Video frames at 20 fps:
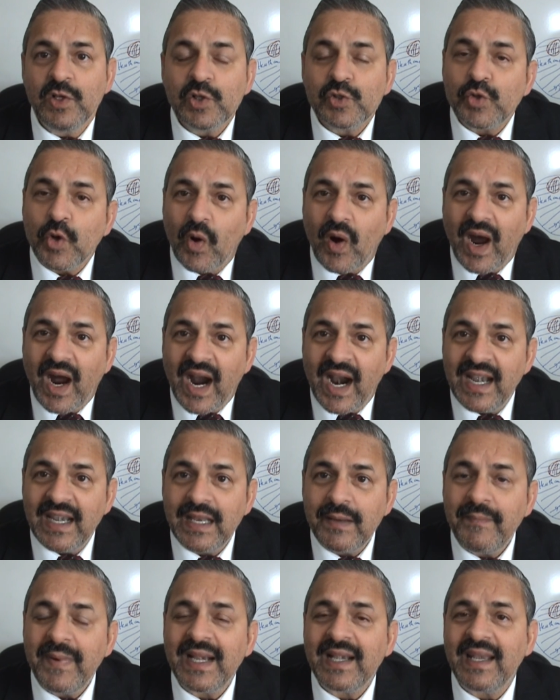So
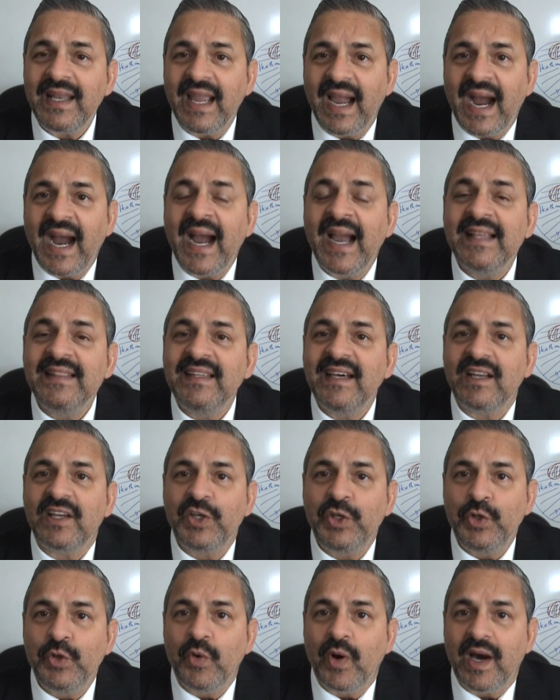ultimately, either
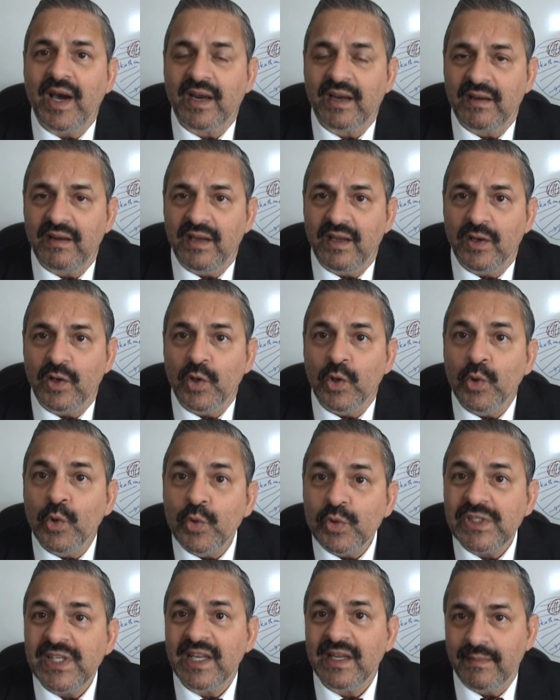you are
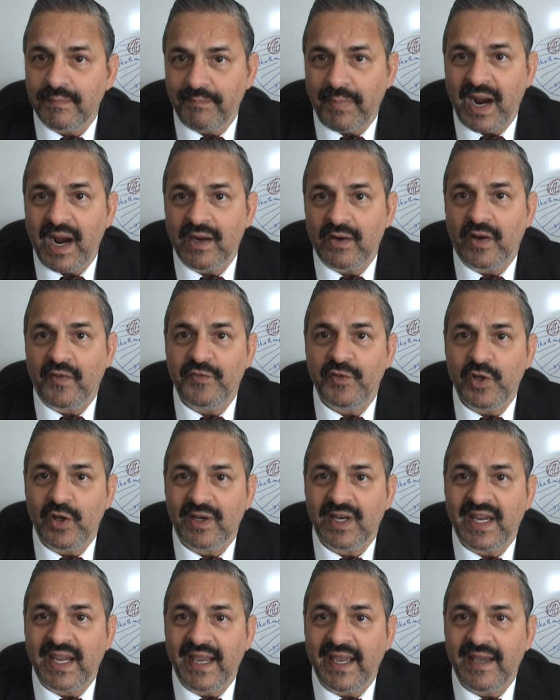losing part of
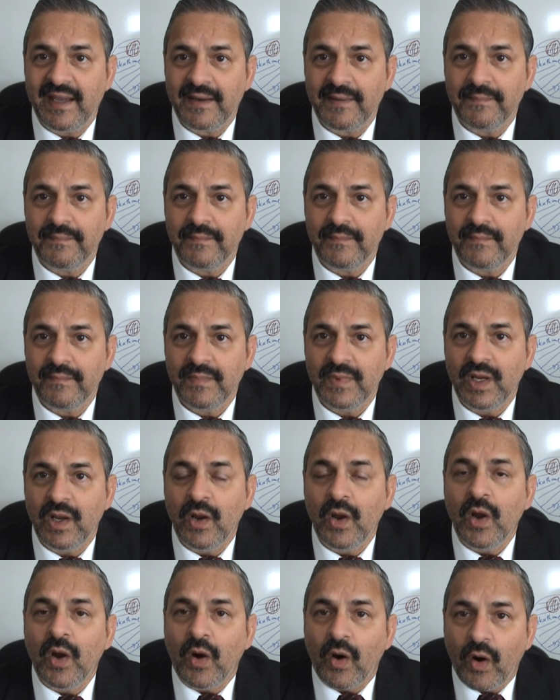your care
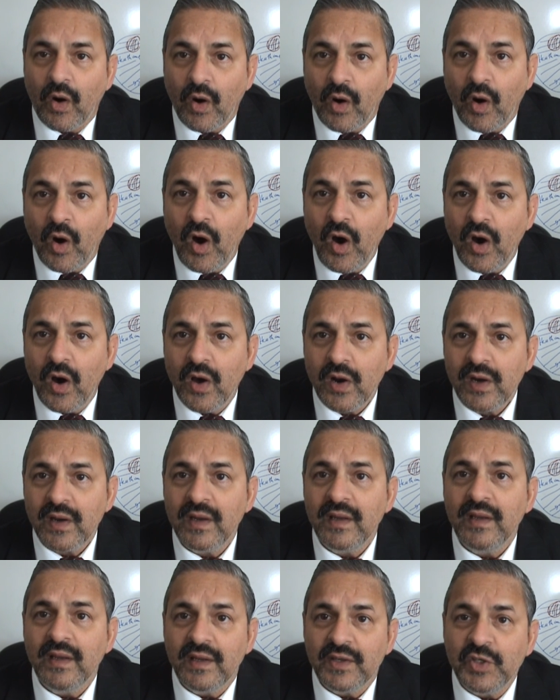or
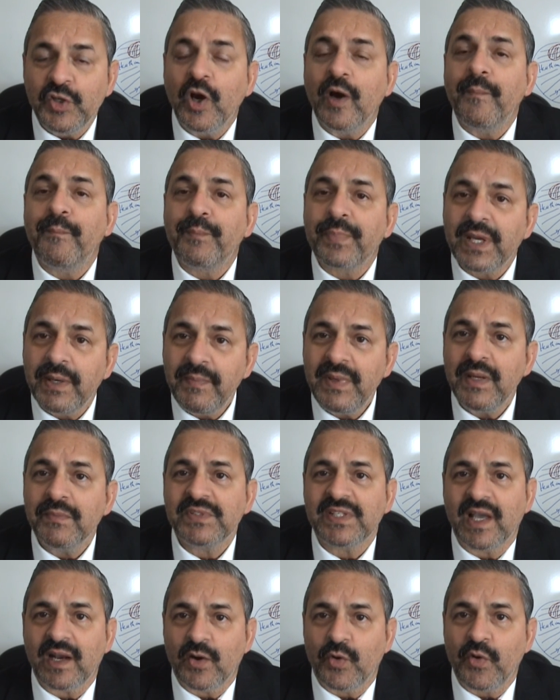your
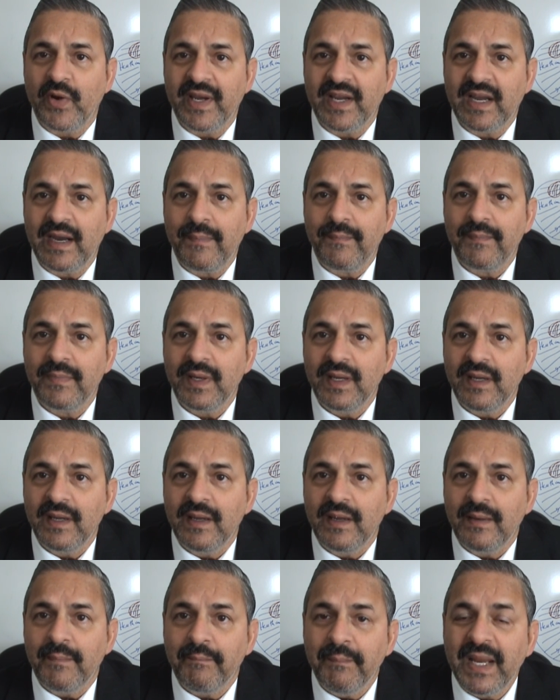premiums are going up
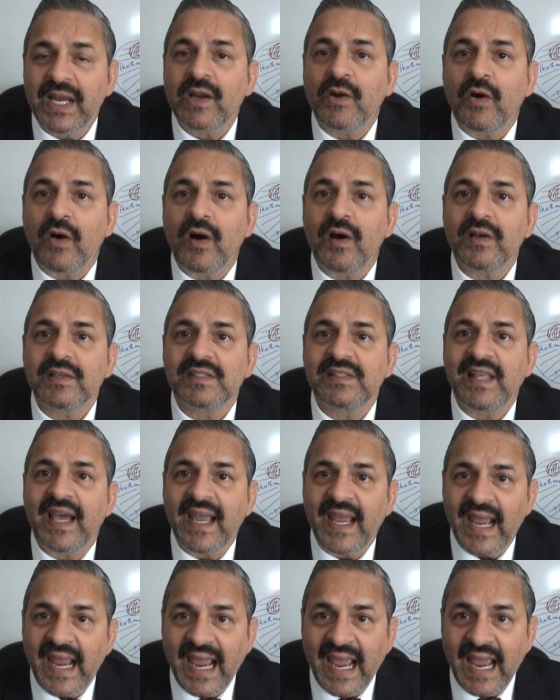because the
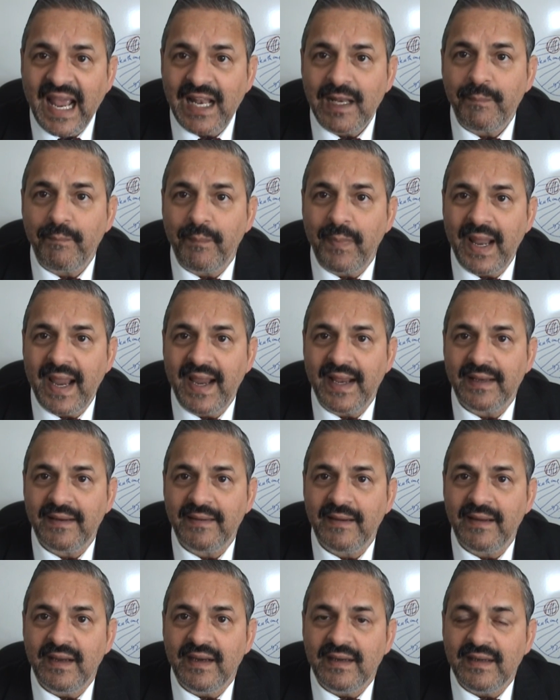health
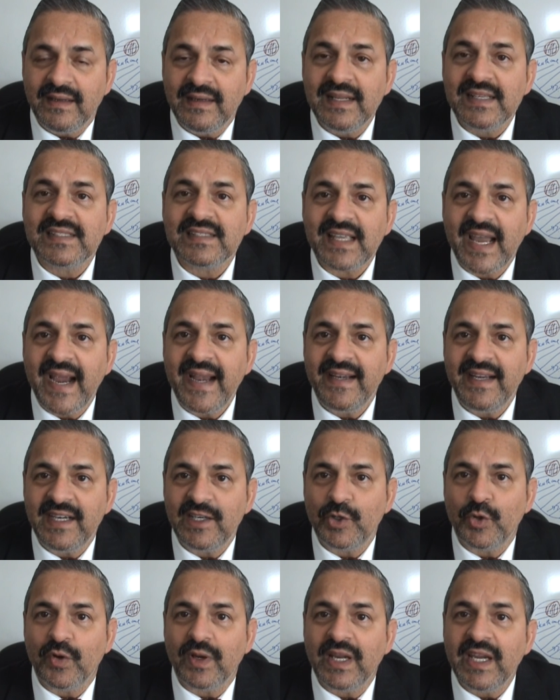plan
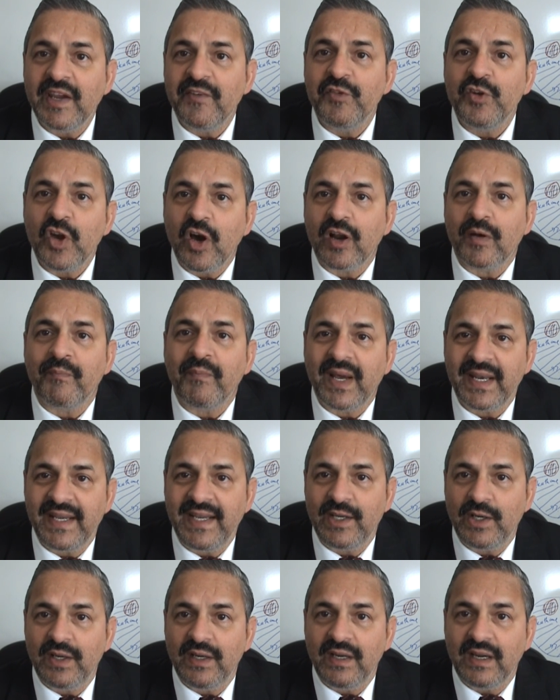decided to give your
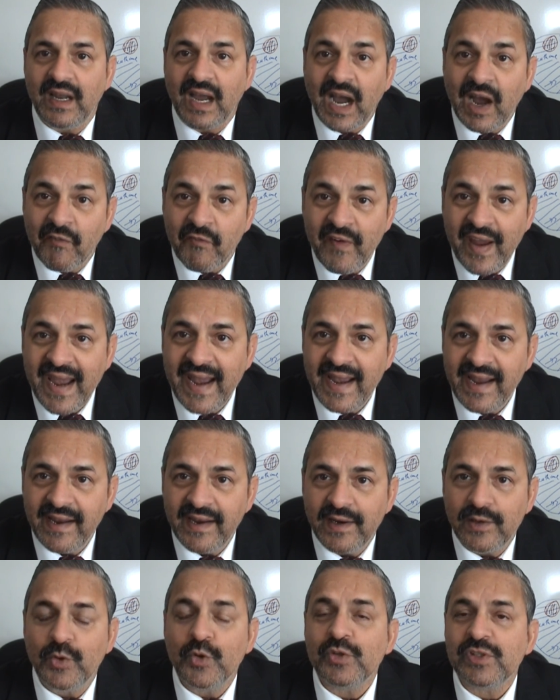money away
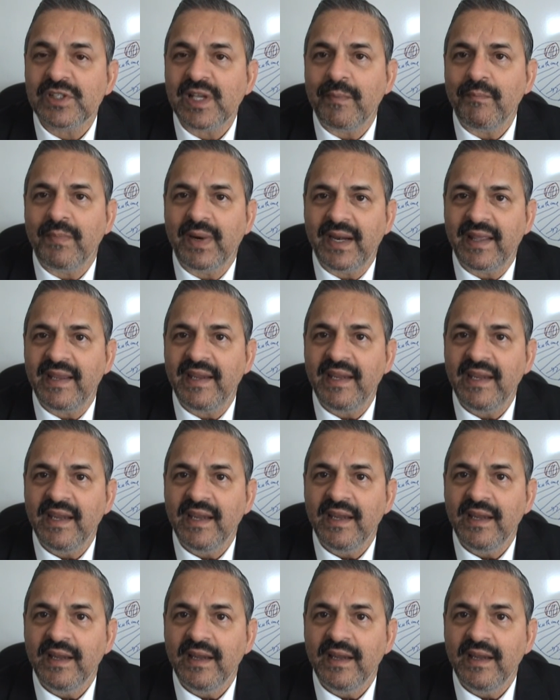to somebody